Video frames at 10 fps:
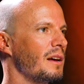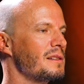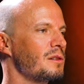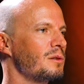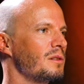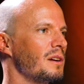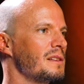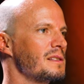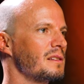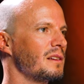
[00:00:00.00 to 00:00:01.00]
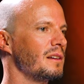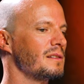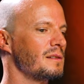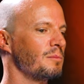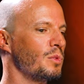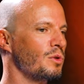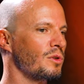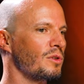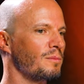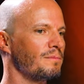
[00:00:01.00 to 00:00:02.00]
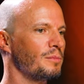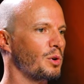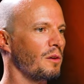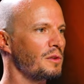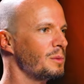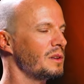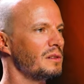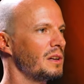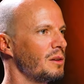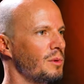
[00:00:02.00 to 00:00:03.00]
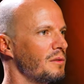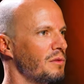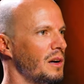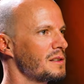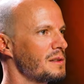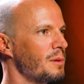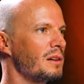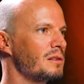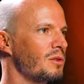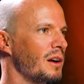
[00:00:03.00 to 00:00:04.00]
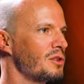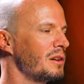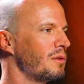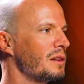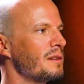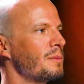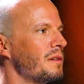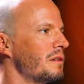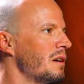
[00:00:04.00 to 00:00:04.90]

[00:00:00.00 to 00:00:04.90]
and so it's it's more profitable in a way for us as well to actually run this business